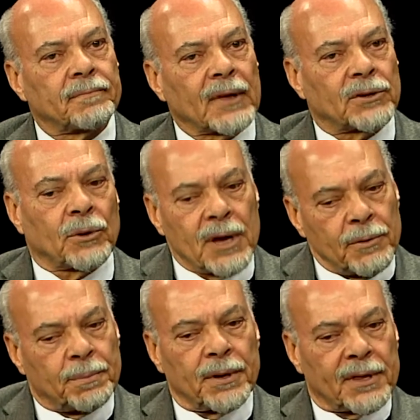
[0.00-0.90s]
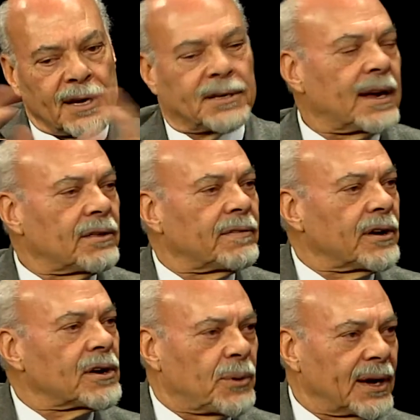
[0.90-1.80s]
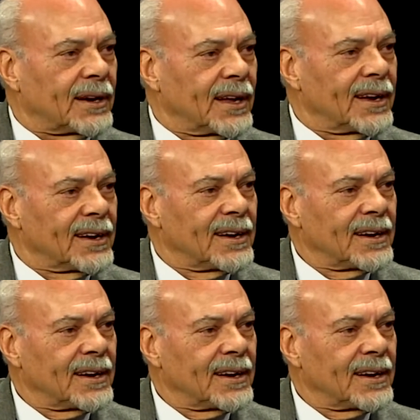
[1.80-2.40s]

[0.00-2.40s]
so he would put things together very quickly,